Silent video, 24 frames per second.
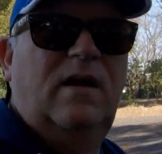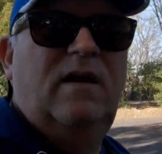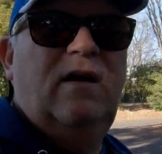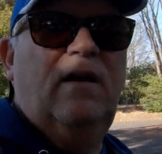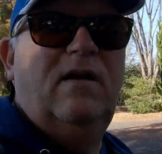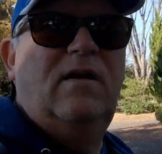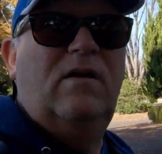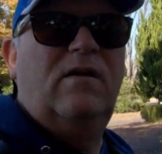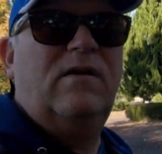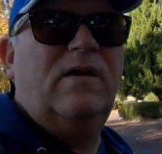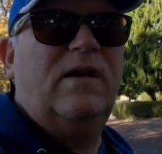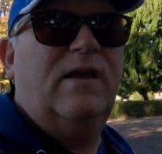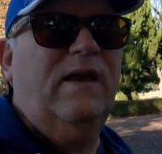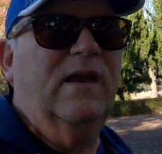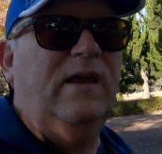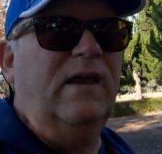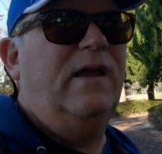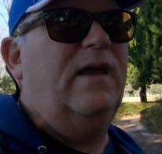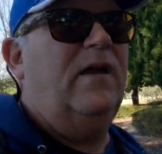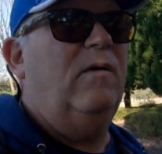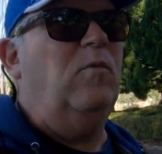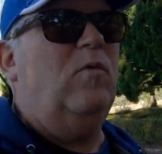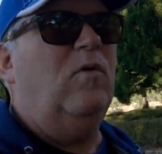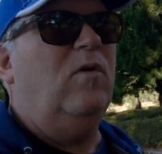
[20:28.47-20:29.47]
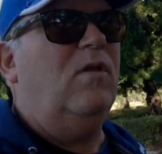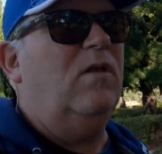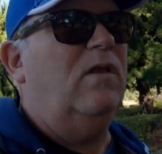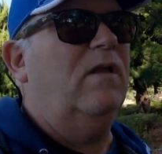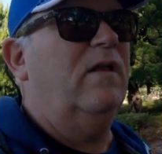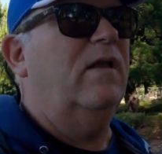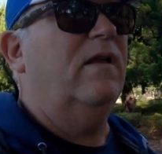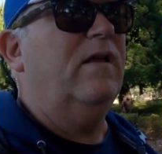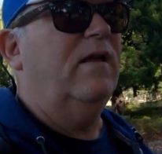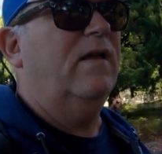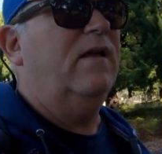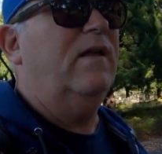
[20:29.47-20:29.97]
Okay, we'll
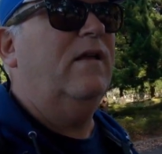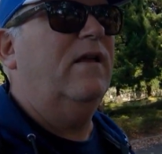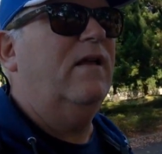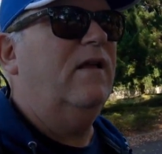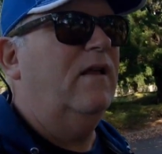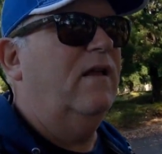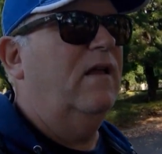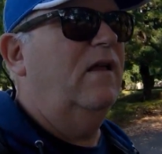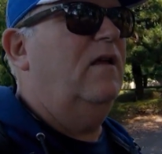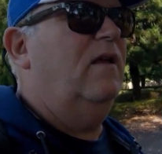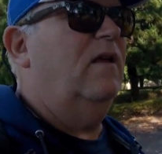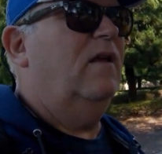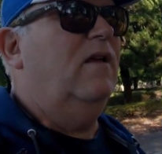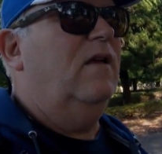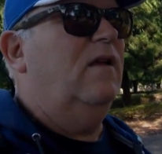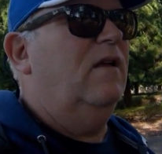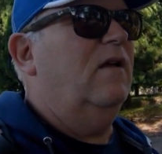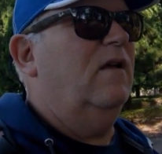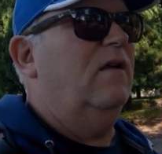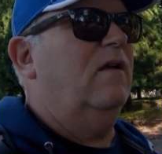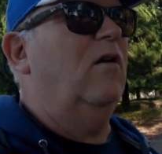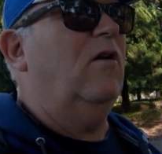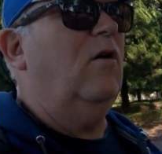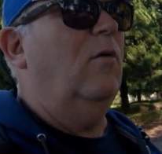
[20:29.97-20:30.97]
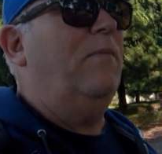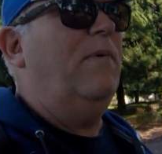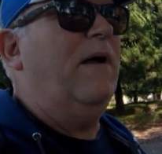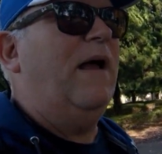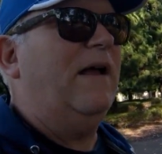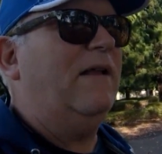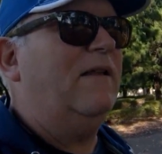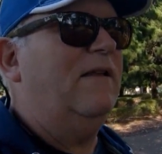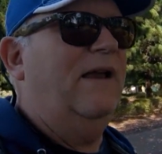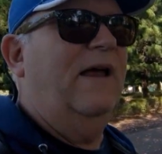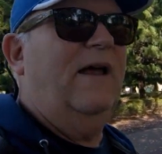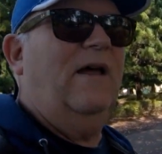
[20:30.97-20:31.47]
go
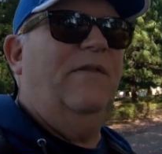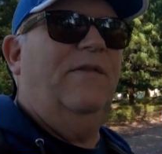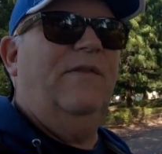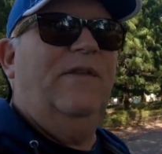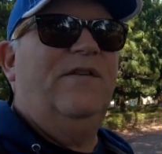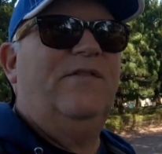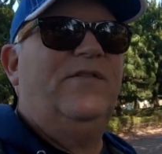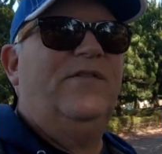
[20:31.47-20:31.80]
back down this